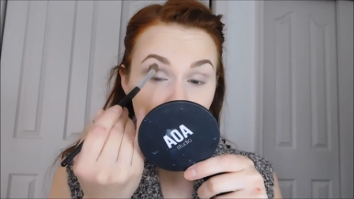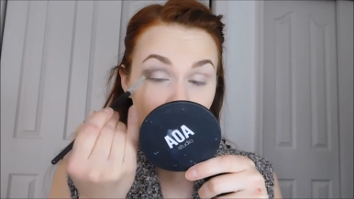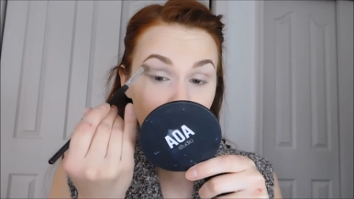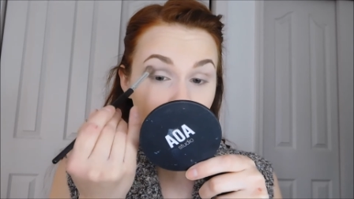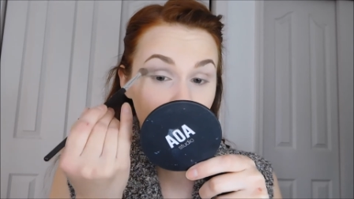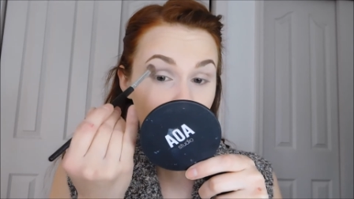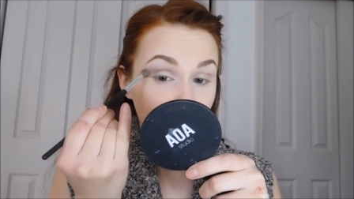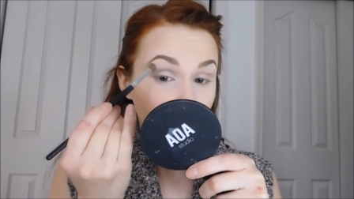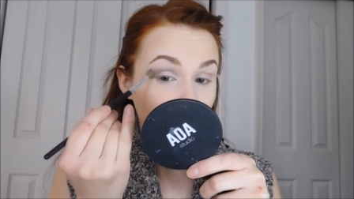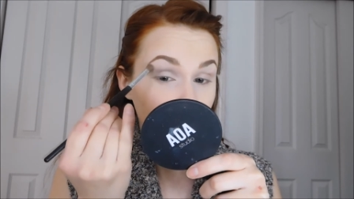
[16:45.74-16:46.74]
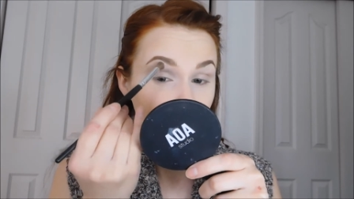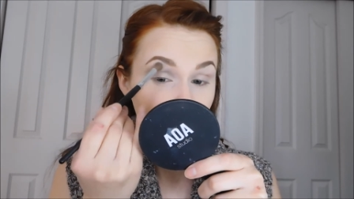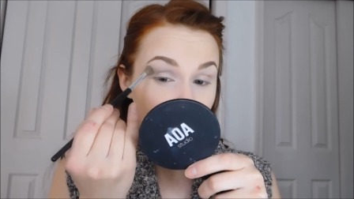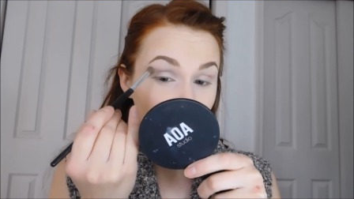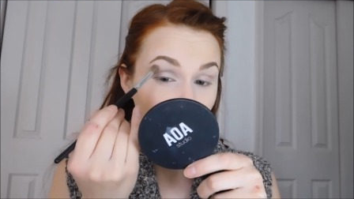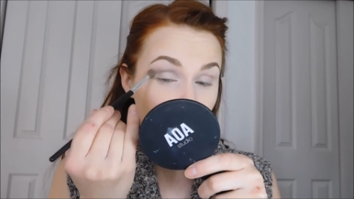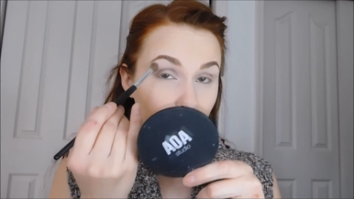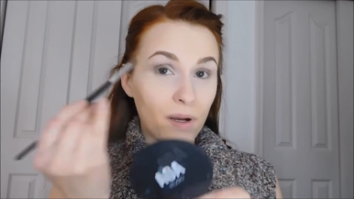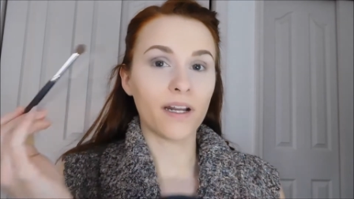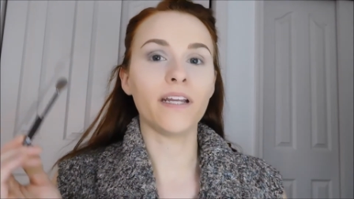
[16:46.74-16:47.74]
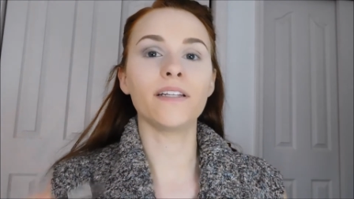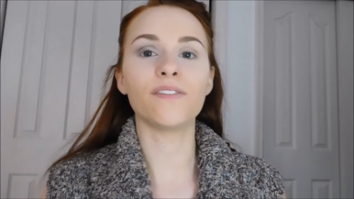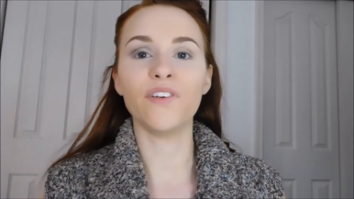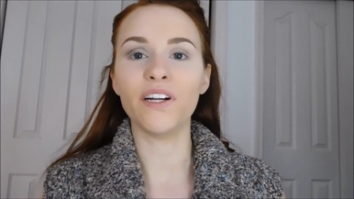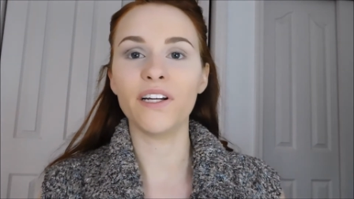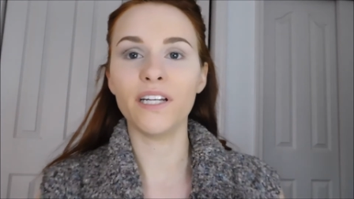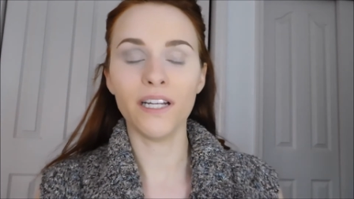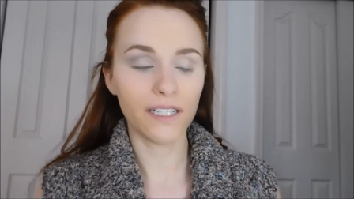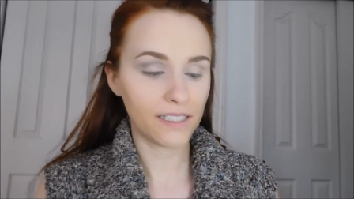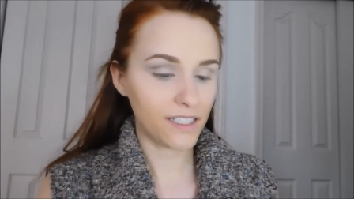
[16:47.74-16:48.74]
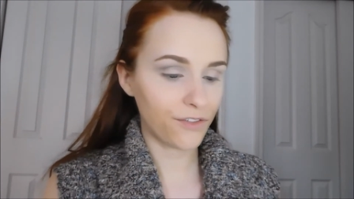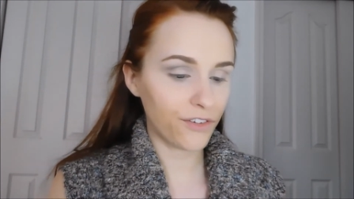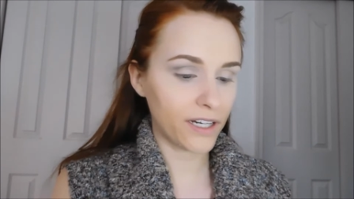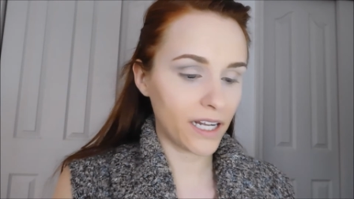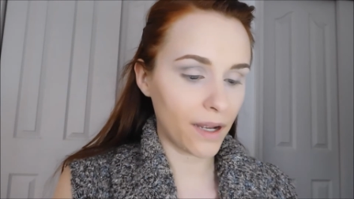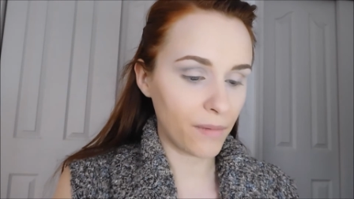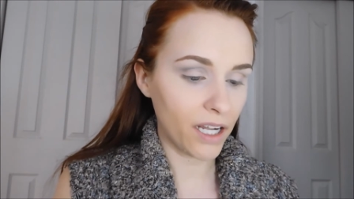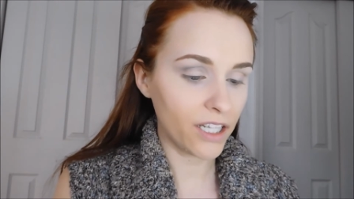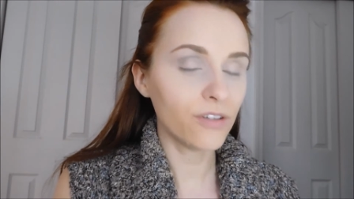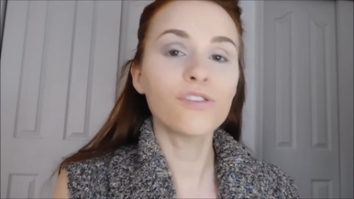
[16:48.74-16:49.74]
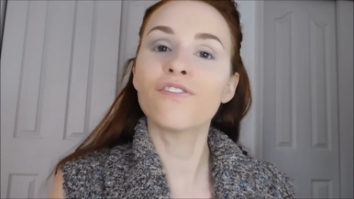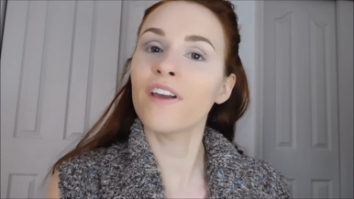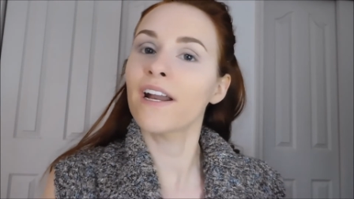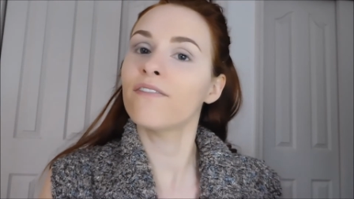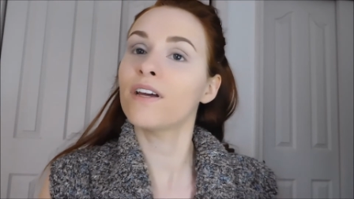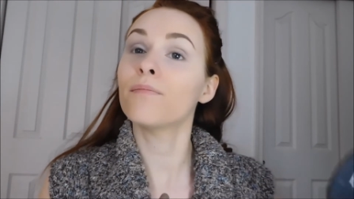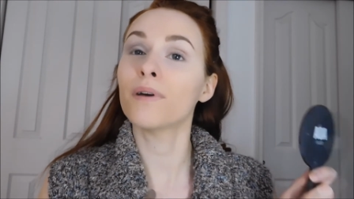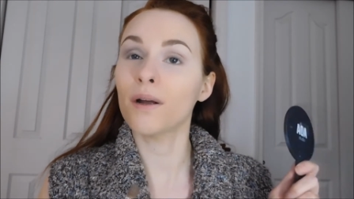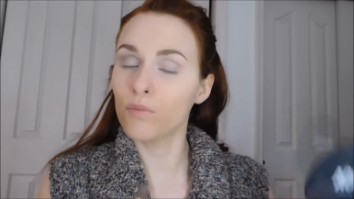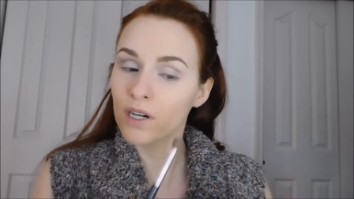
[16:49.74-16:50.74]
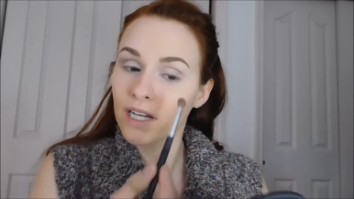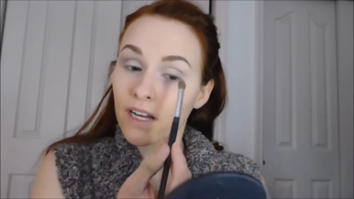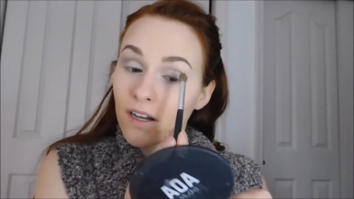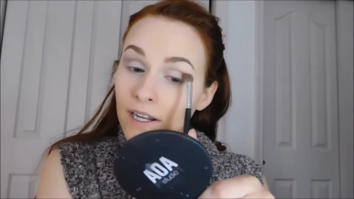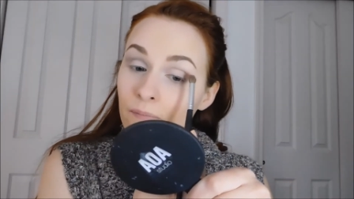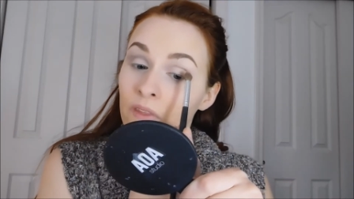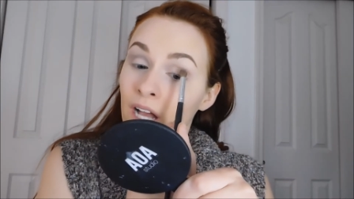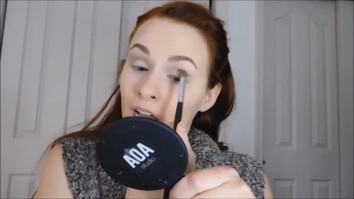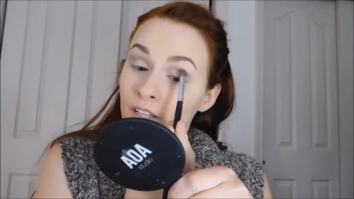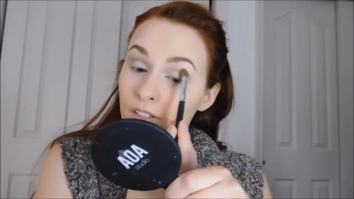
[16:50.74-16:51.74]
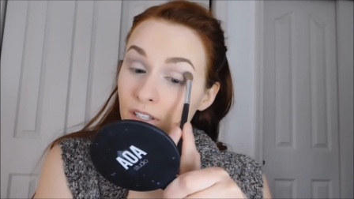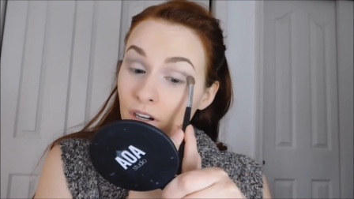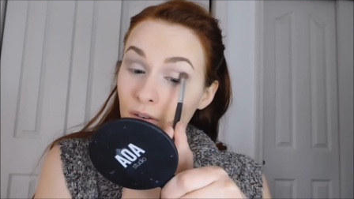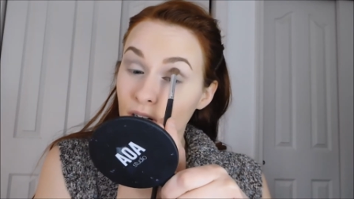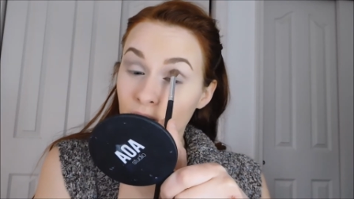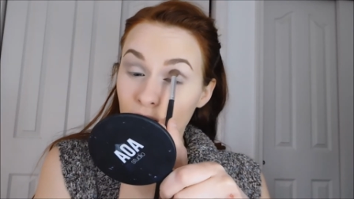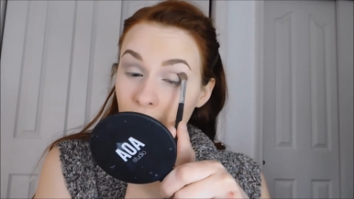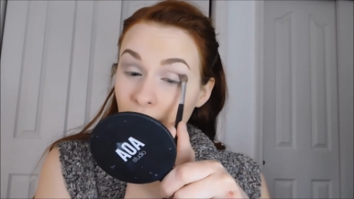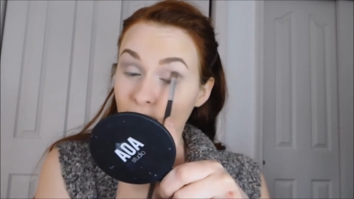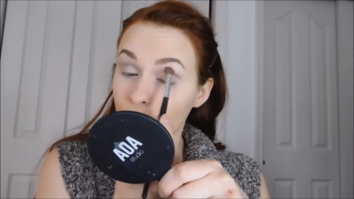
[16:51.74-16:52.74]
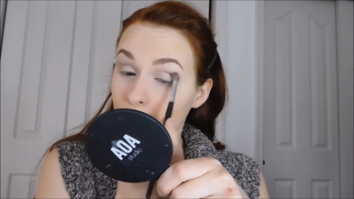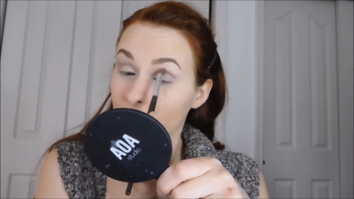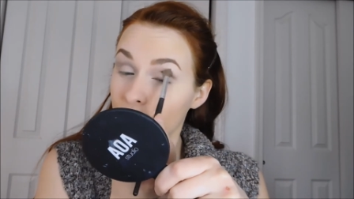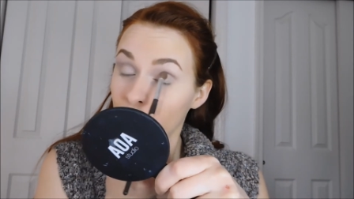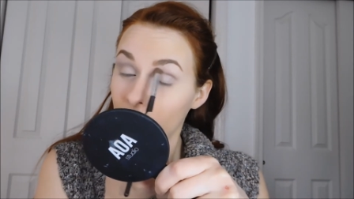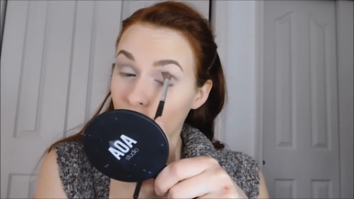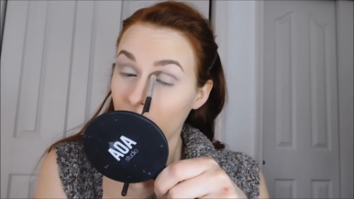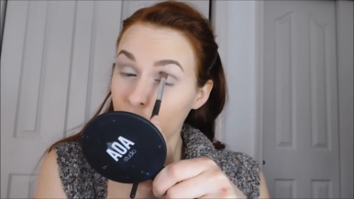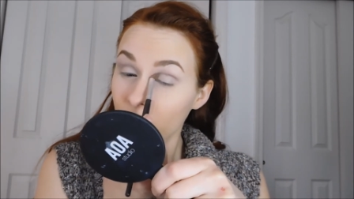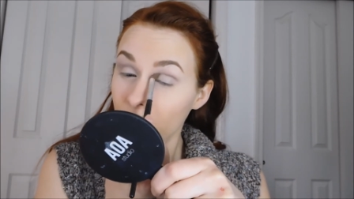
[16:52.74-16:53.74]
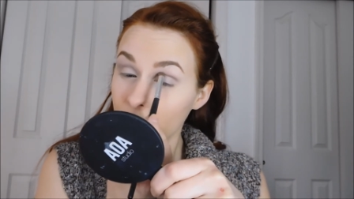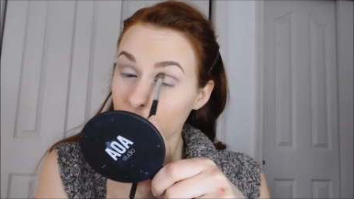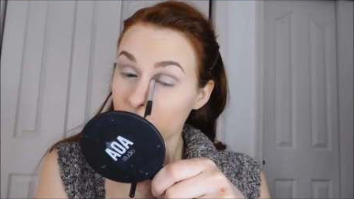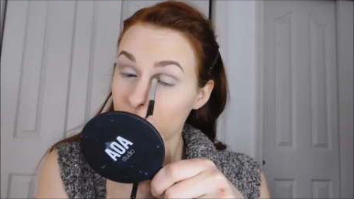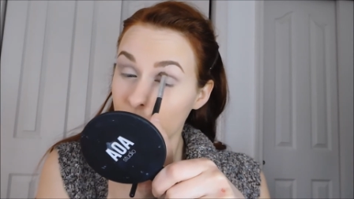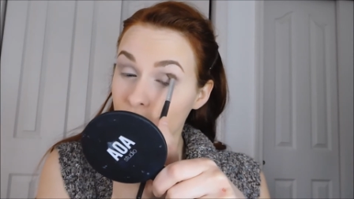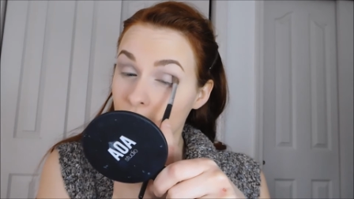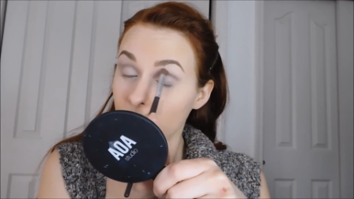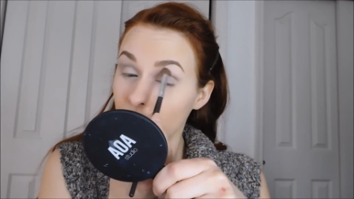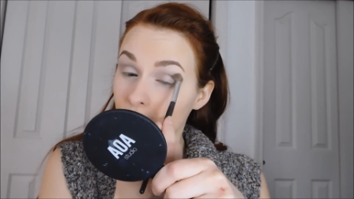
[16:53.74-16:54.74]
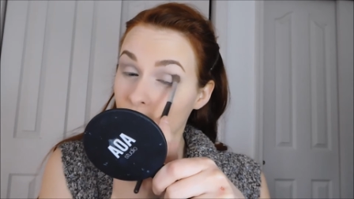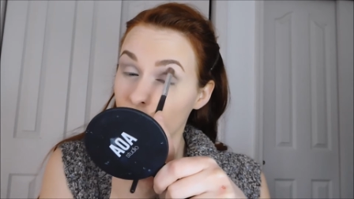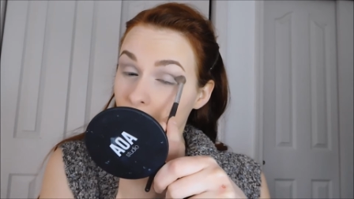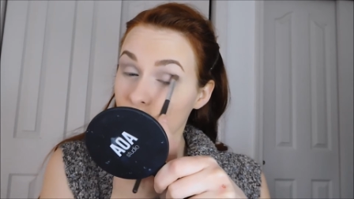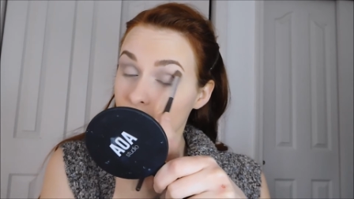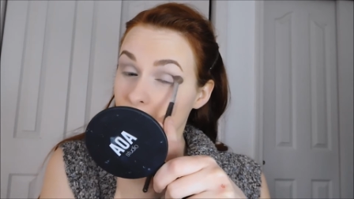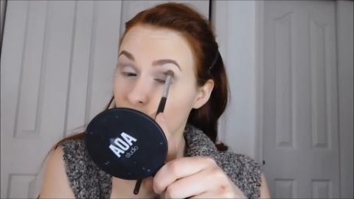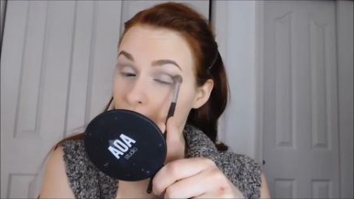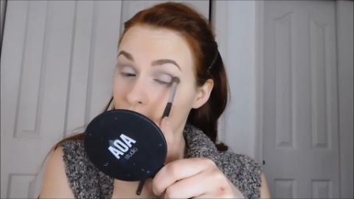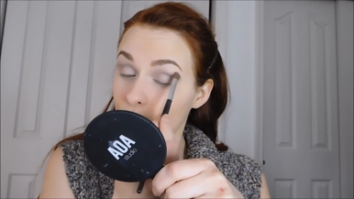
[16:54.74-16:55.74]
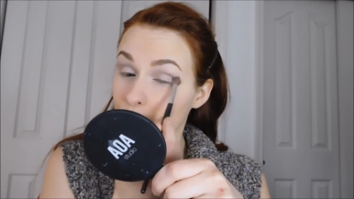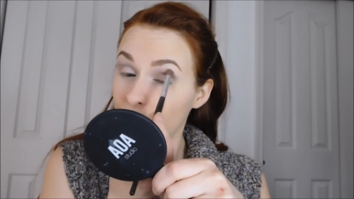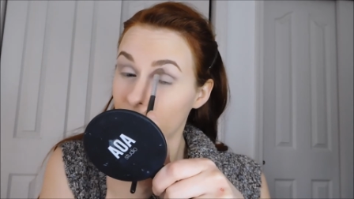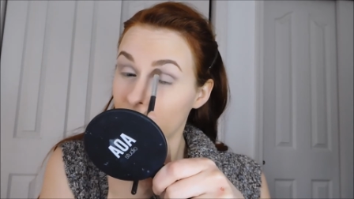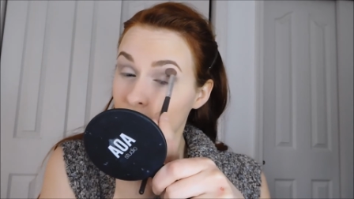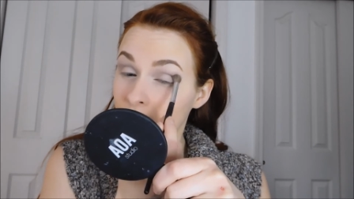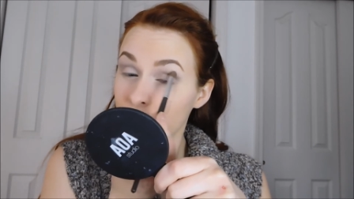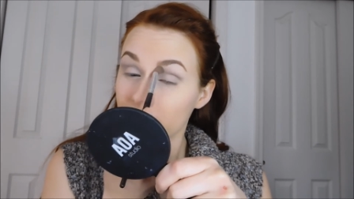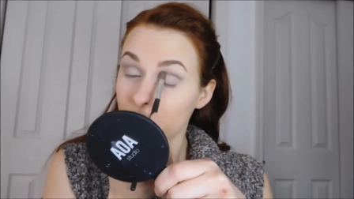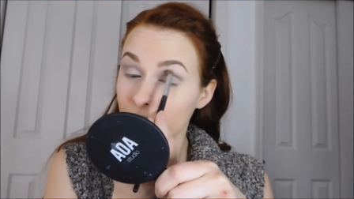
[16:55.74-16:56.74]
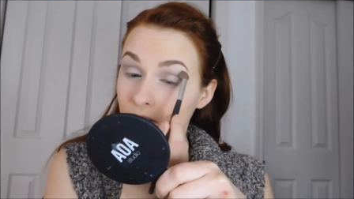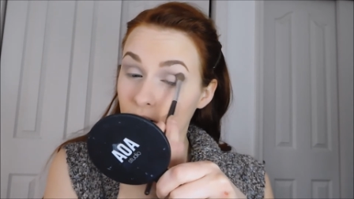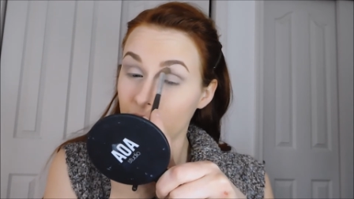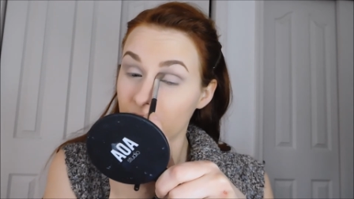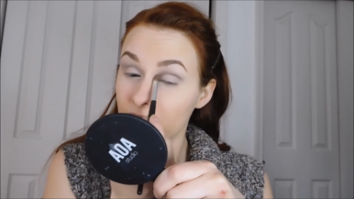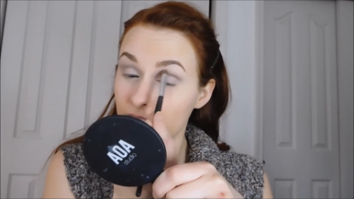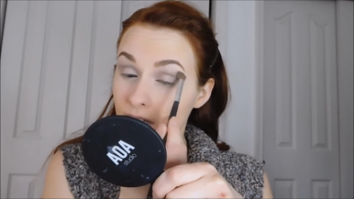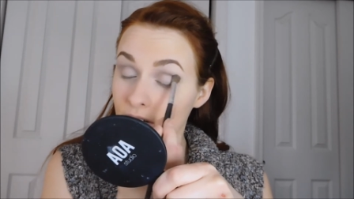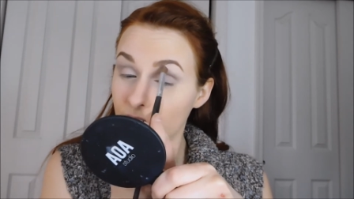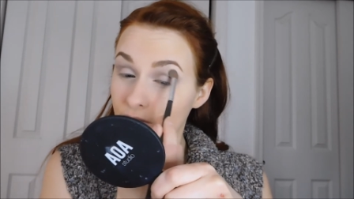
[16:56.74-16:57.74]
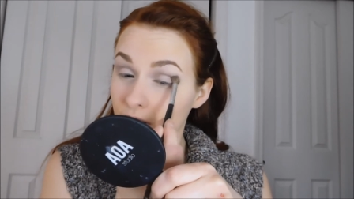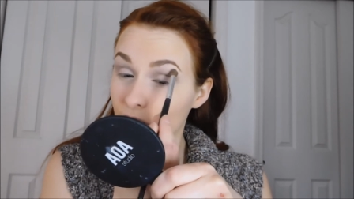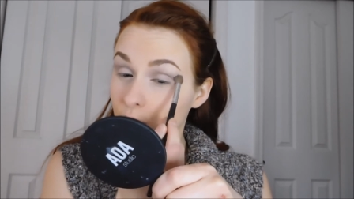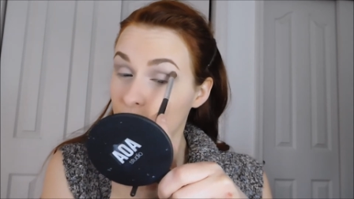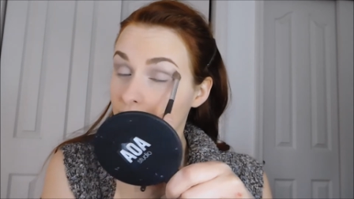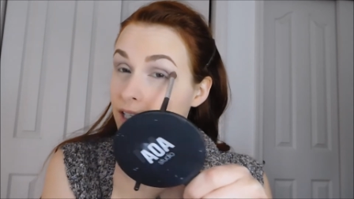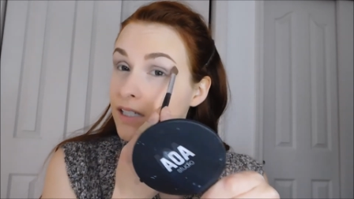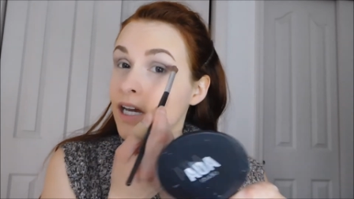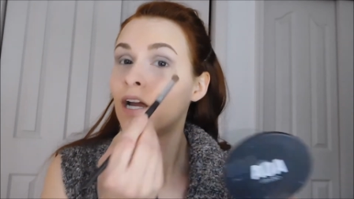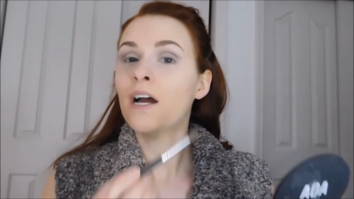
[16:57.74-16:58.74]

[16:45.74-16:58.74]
And so my body is very different. I'm not a huge fan of it, but I'm working on it. So anyway, I've lost a ton of weight since starting this video, because